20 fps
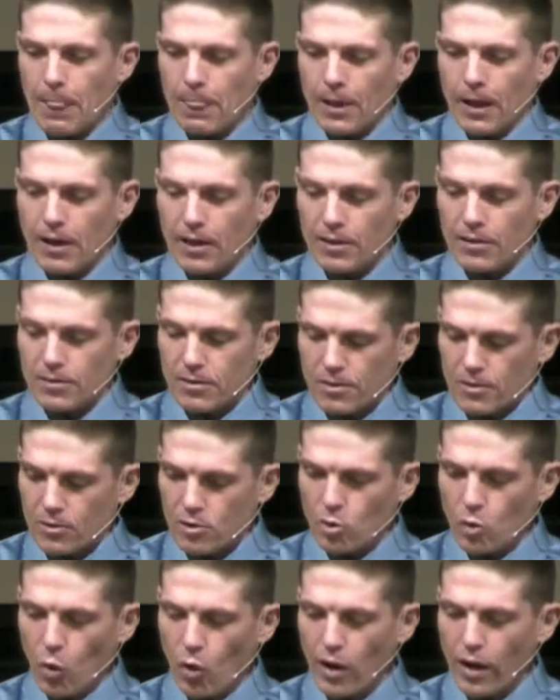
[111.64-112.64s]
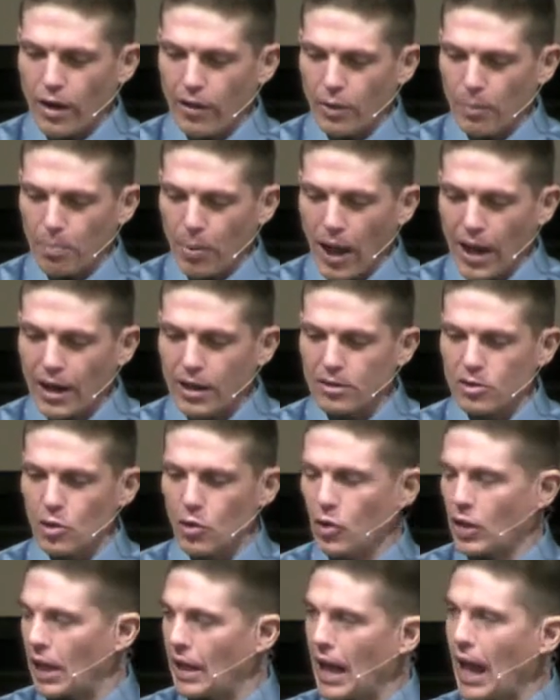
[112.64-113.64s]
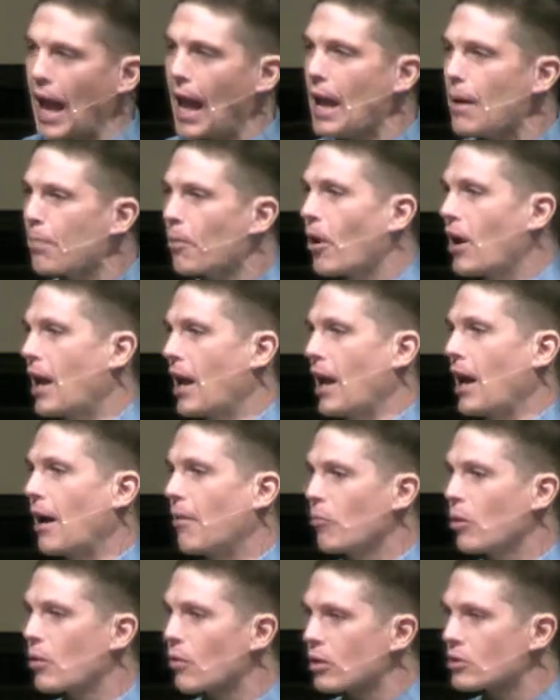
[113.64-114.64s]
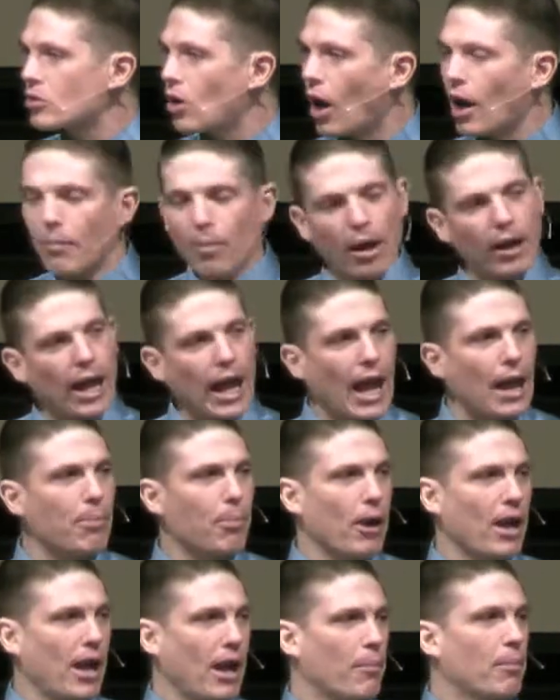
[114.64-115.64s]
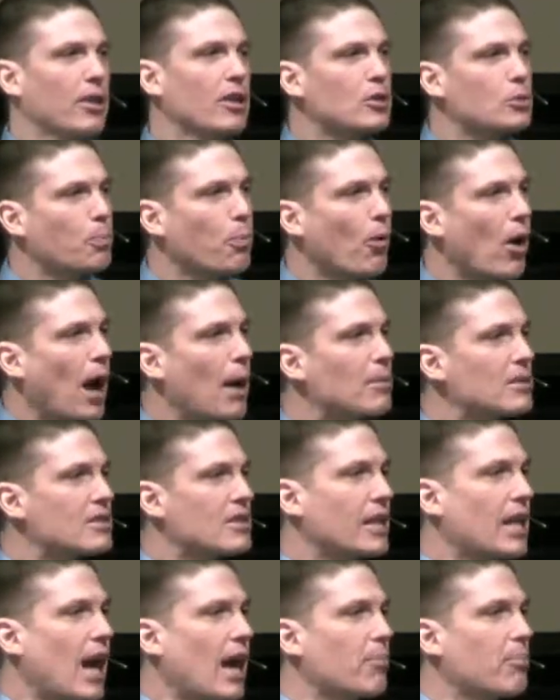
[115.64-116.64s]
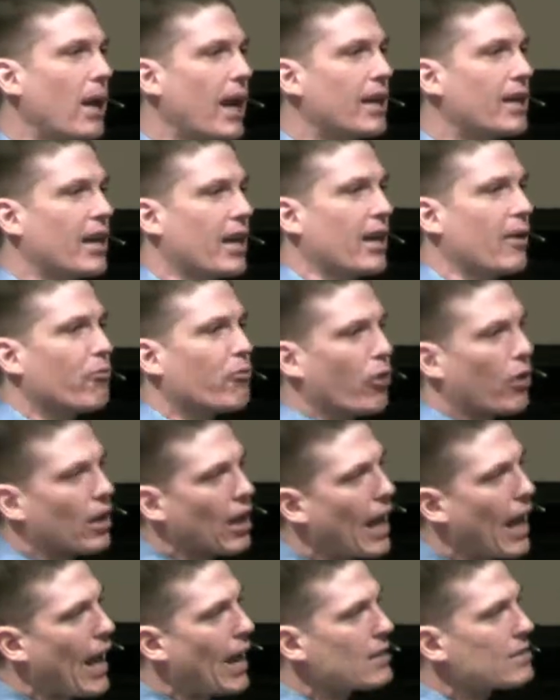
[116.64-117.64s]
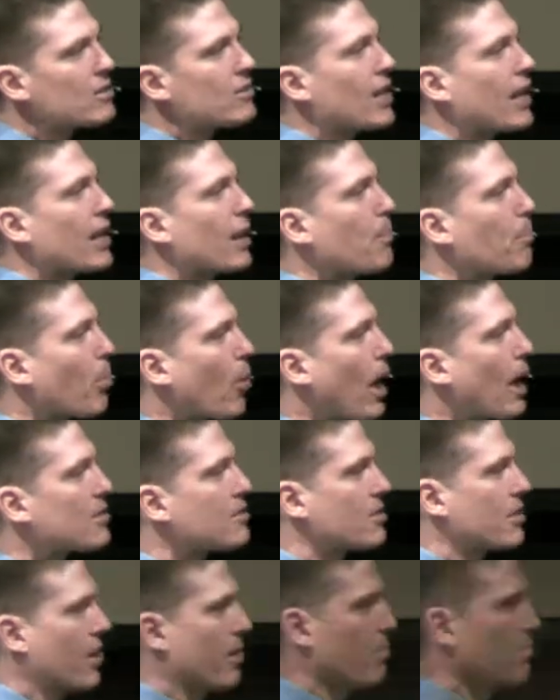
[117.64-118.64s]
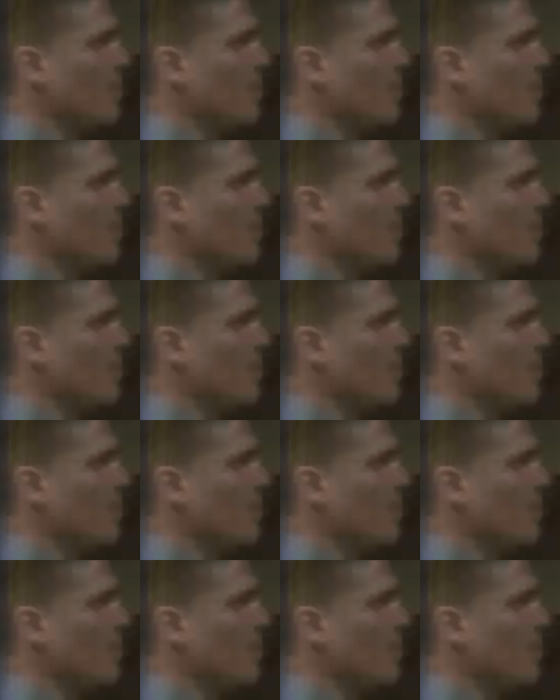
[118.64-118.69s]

uh, story of the Pentateuch and Abraham, we were taught about Abraham and this promise that God made to him for land, seed, and blessing.